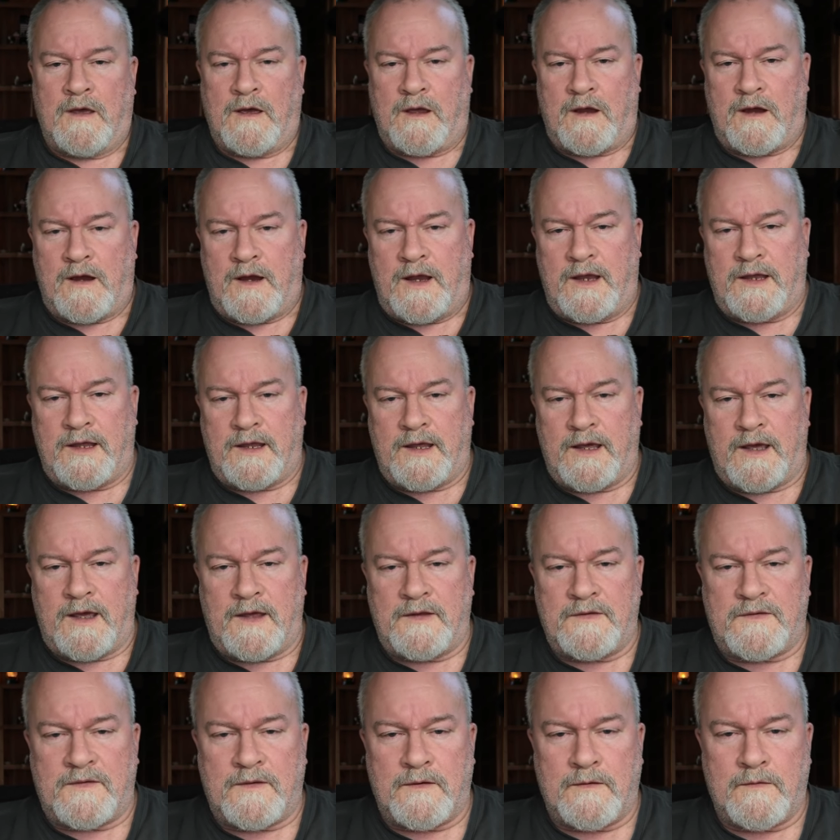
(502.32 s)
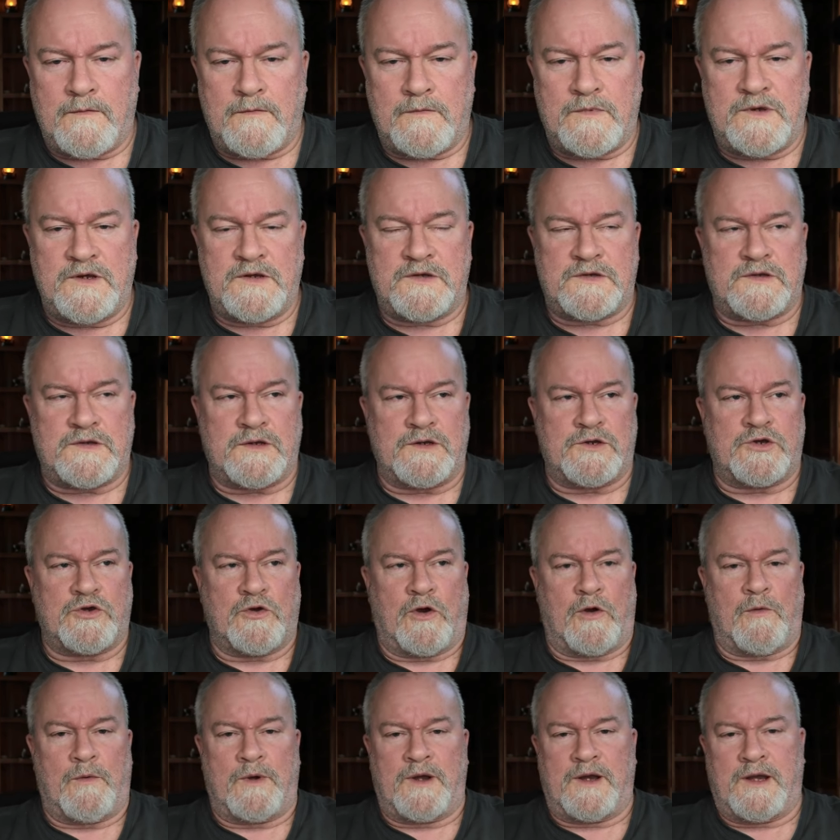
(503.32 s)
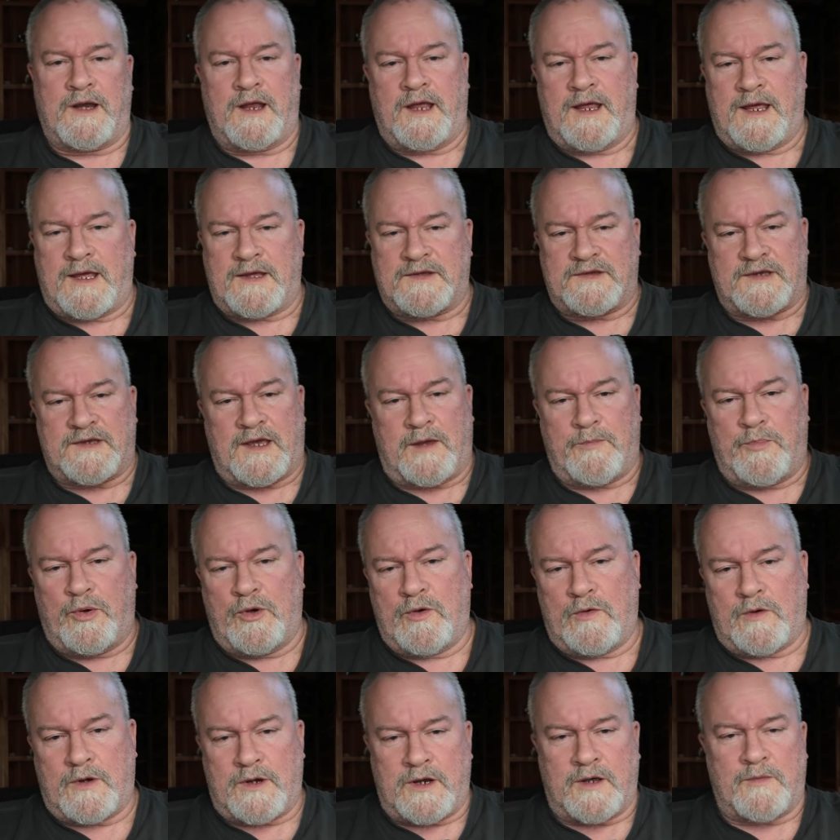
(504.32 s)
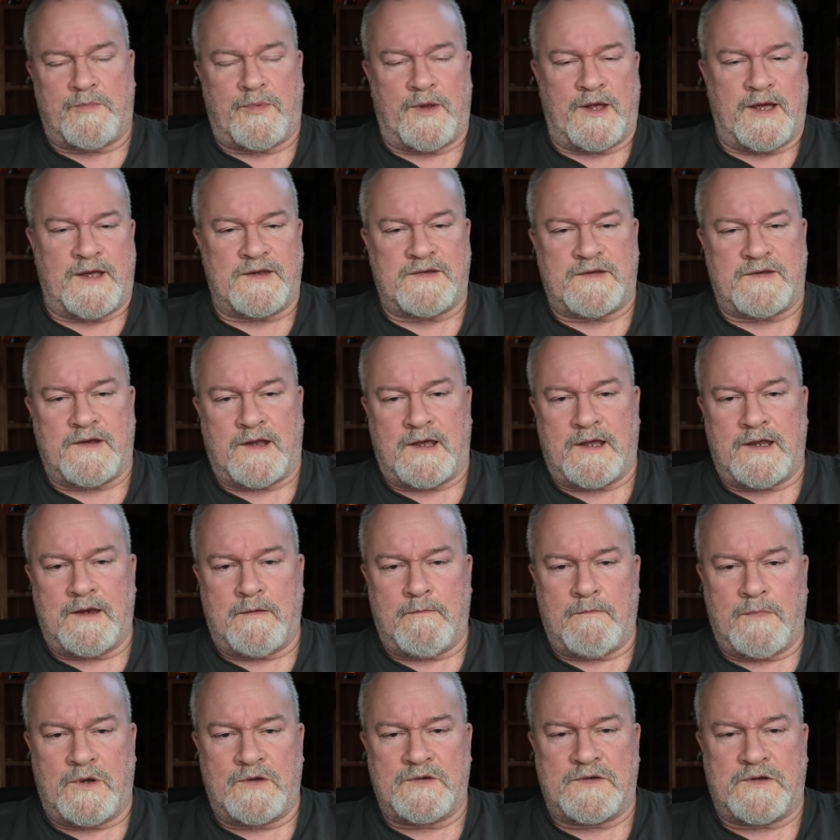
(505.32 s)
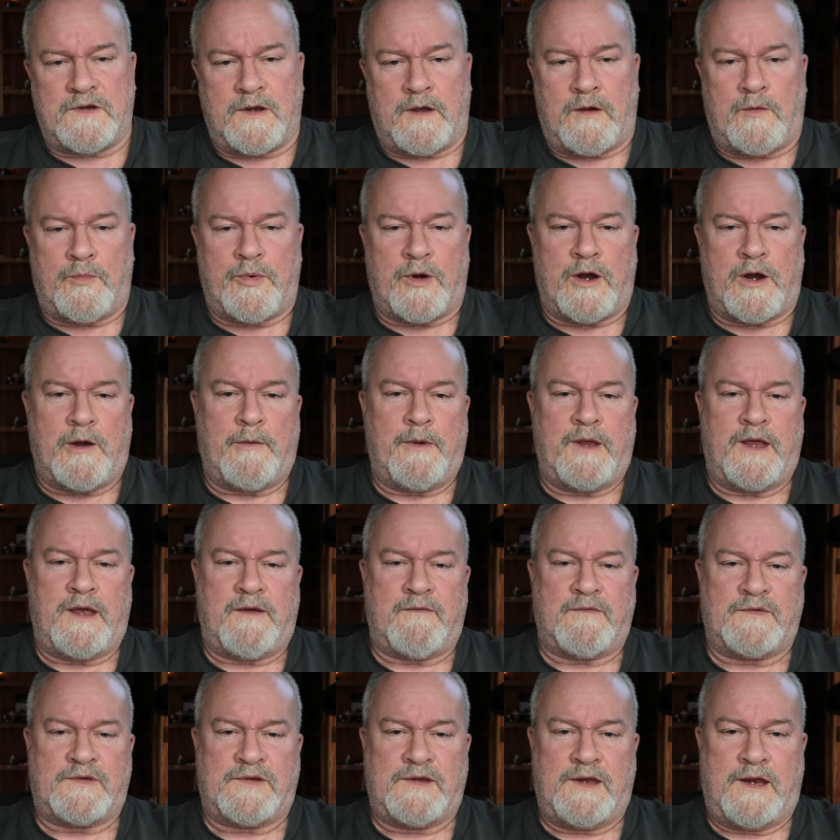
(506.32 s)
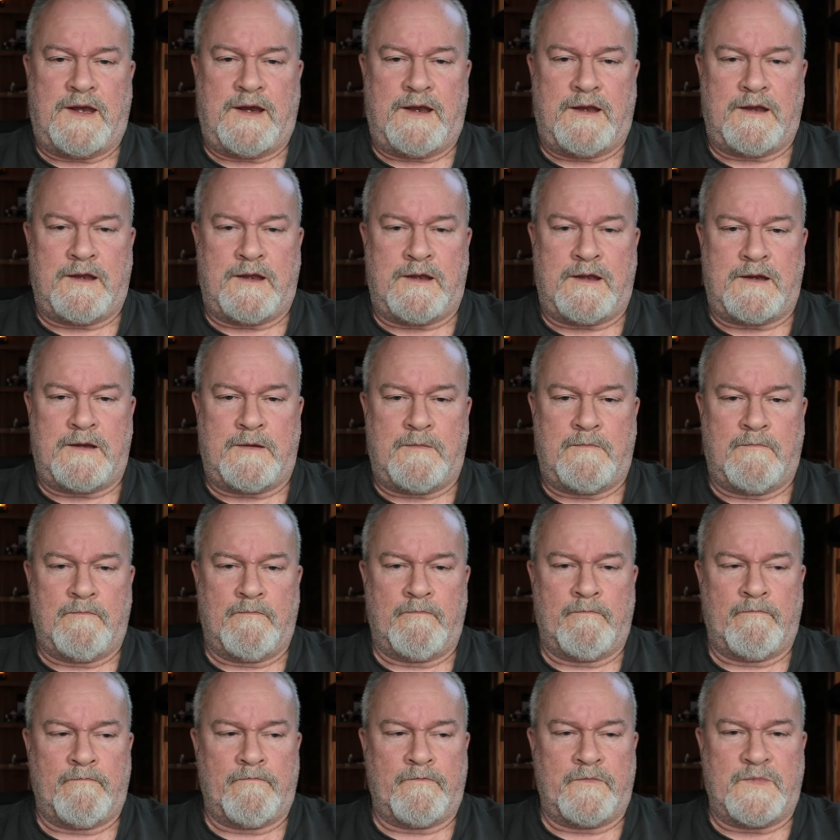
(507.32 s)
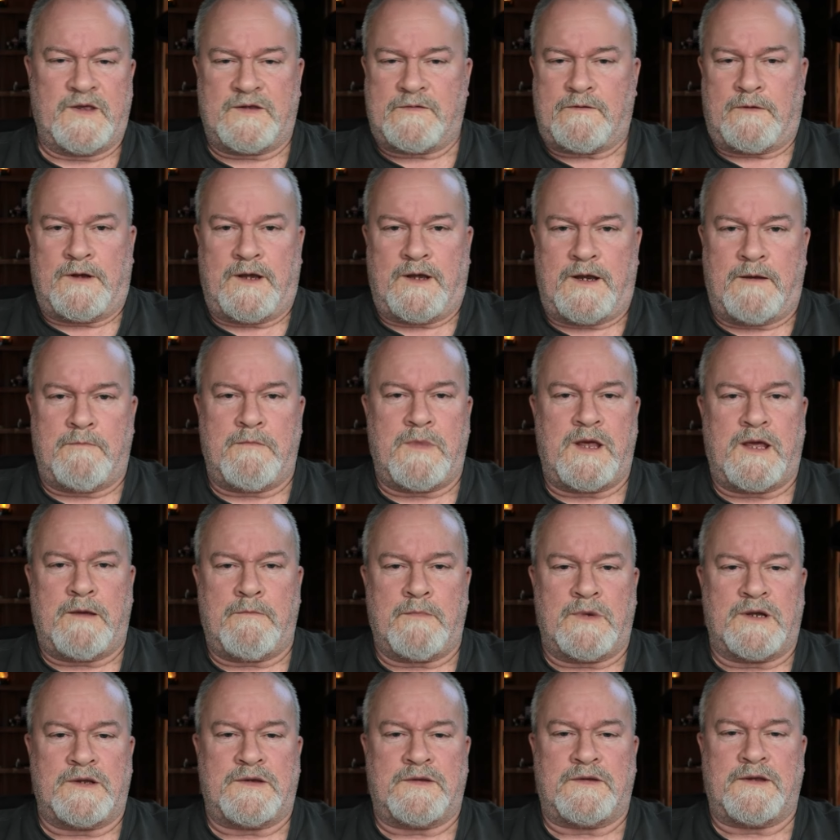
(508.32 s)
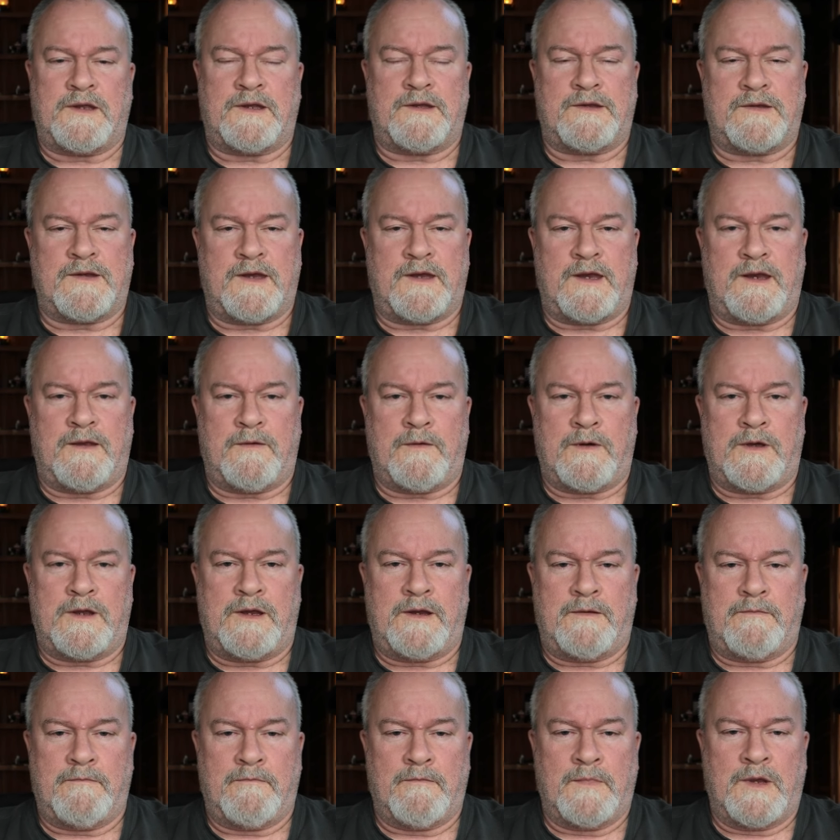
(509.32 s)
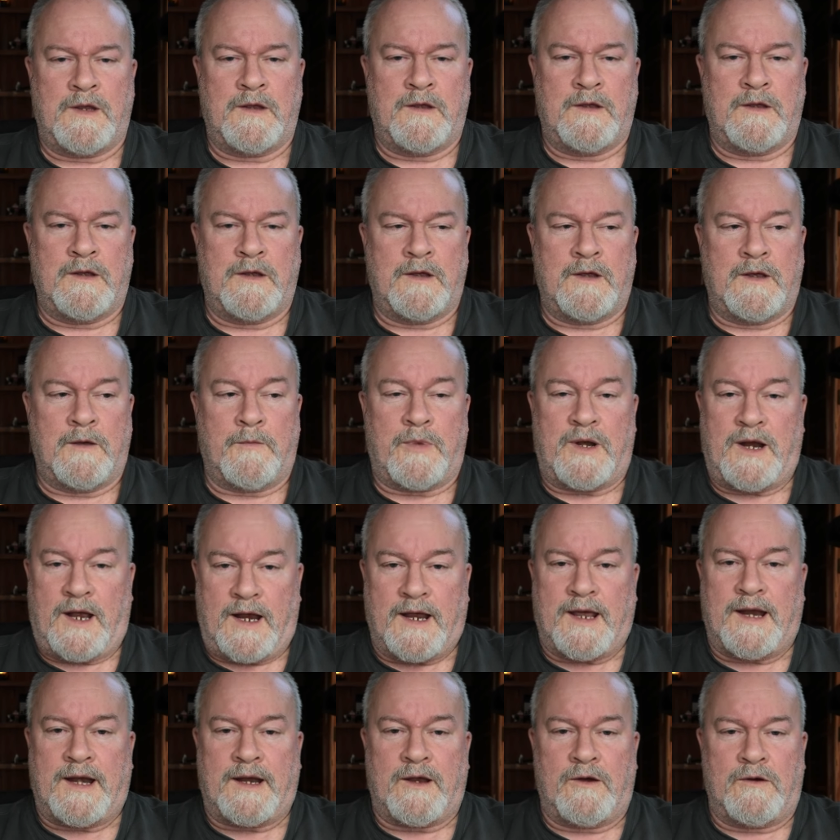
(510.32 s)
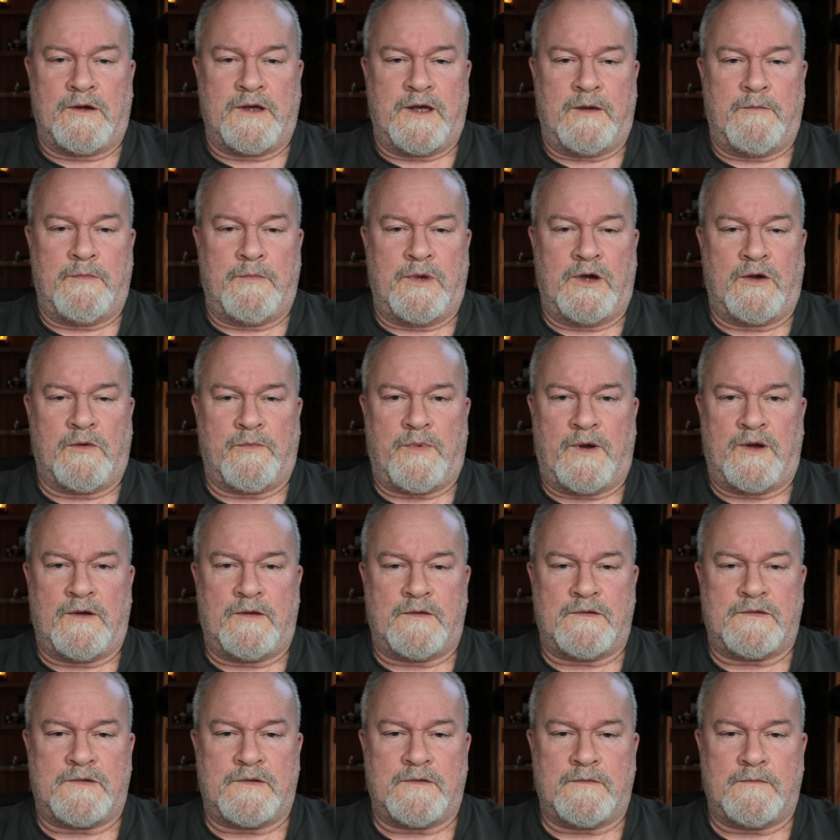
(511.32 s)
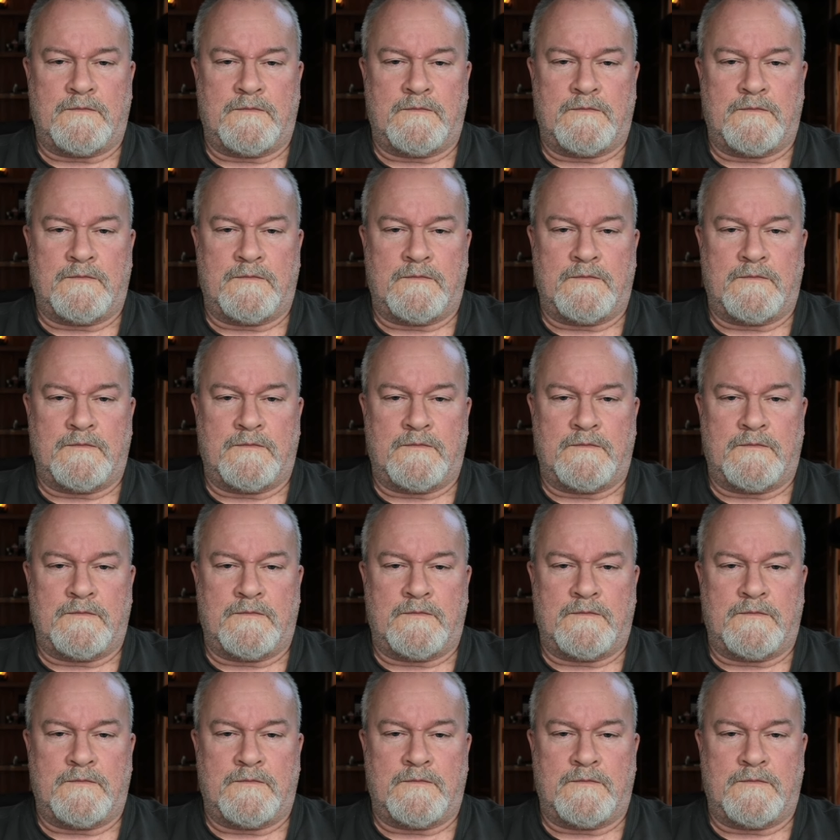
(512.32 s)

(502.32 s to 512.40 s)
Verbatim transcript: All right, guys, just a short one today because I put one up last night. Most of y'all probably haven't seen it yet. This one didn't make much sense anyway. But I got to go get milk bones.